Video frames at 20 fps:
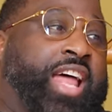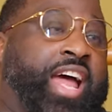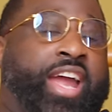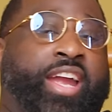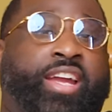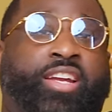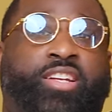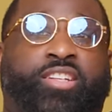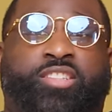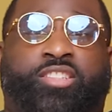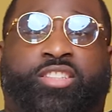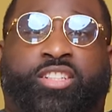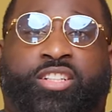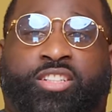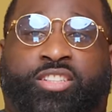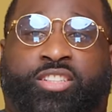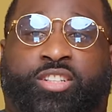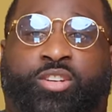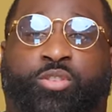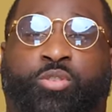Like,
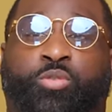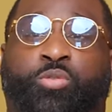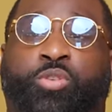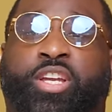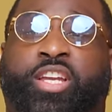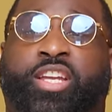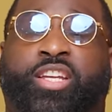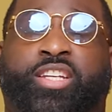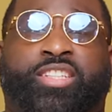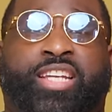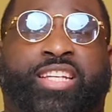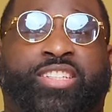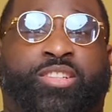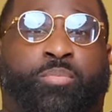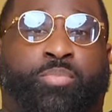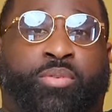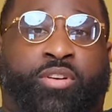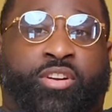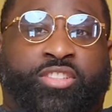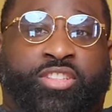just who he is as a
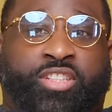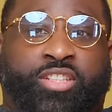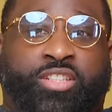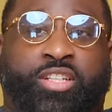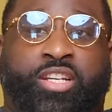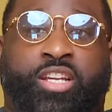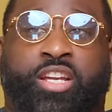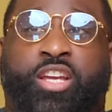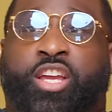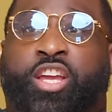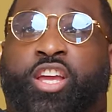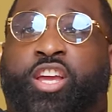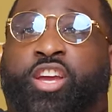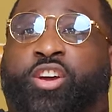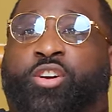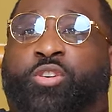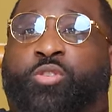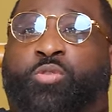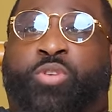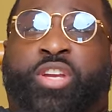person,
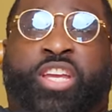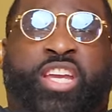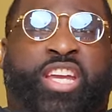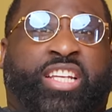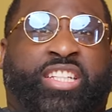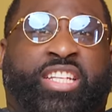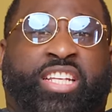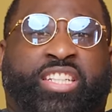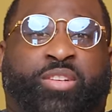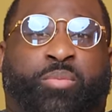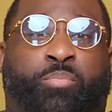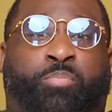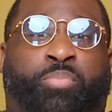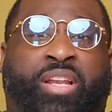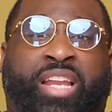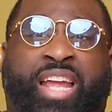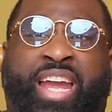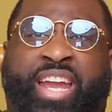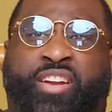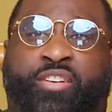who he is as a
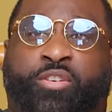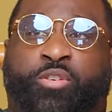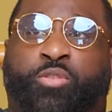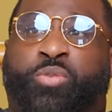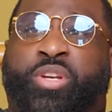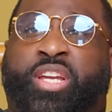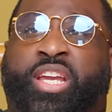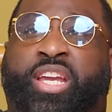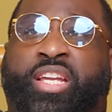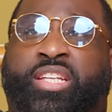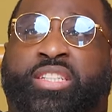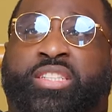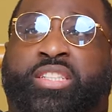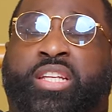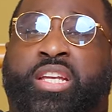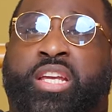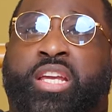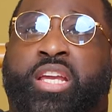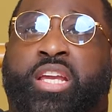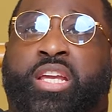player, who he is,
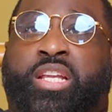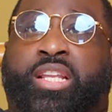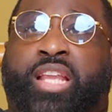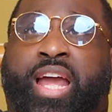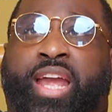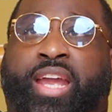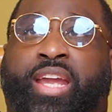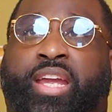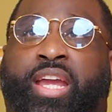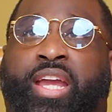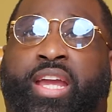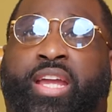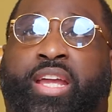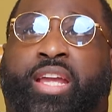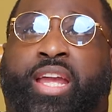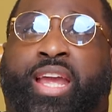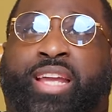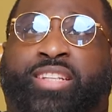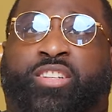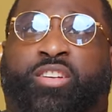like,
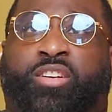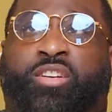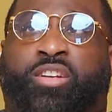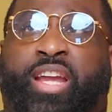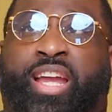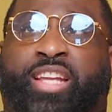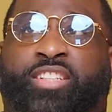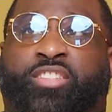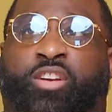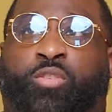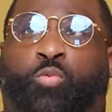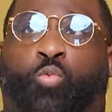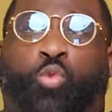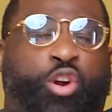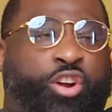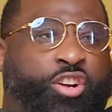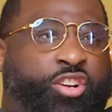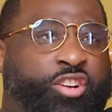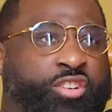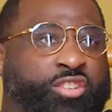as a
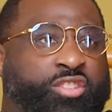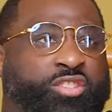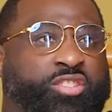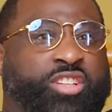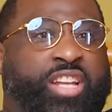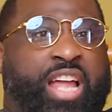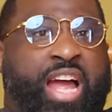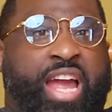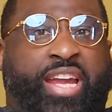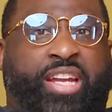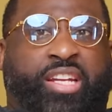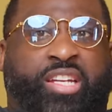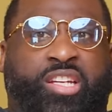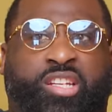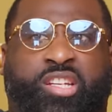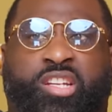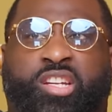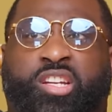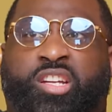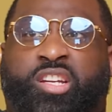worker. Like,
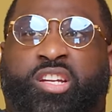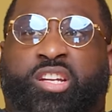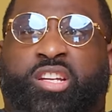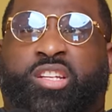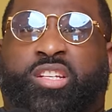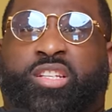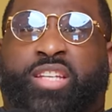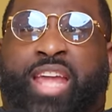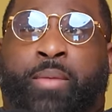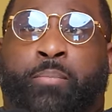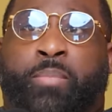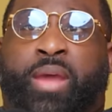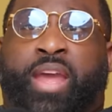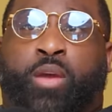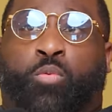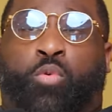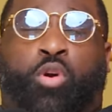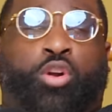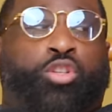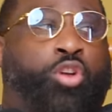that
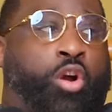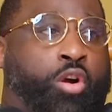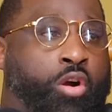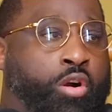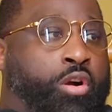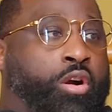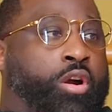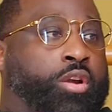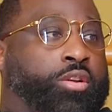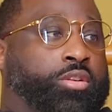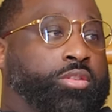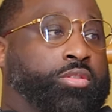man works hard.